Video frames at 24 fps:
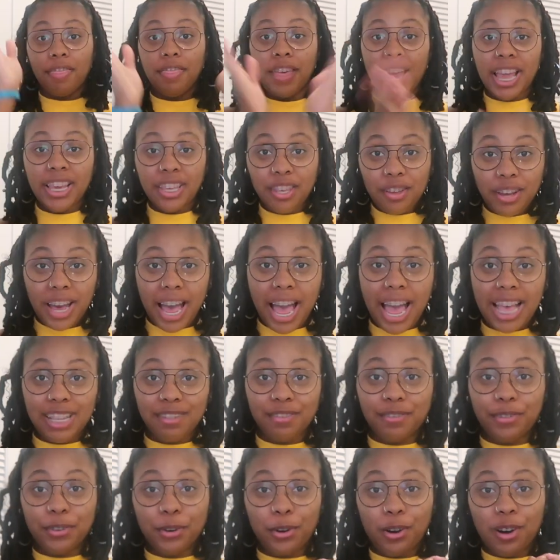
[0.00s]
Thank you guys
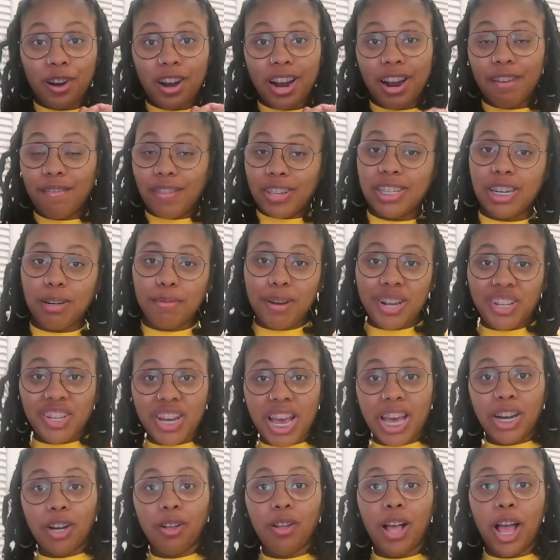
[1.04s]
for visiting my channel.